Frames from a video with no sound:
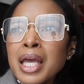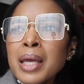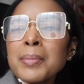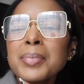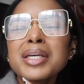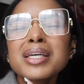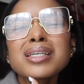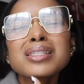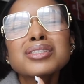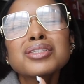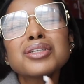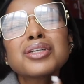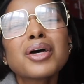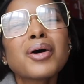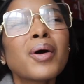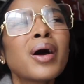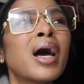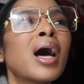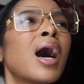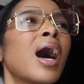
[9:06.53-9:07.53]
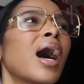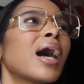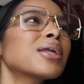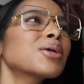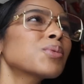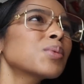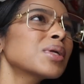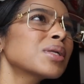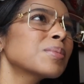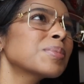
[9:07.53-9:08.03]
Because, you know, I
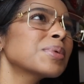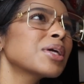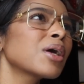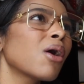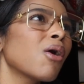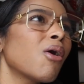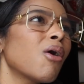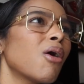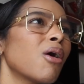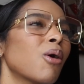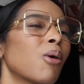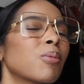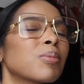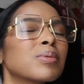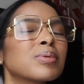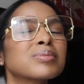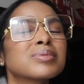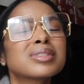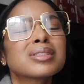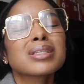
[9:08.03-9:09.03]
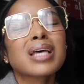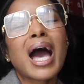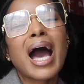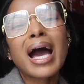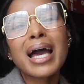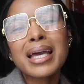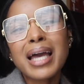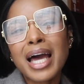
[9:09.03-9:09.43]
don't want to be all tight.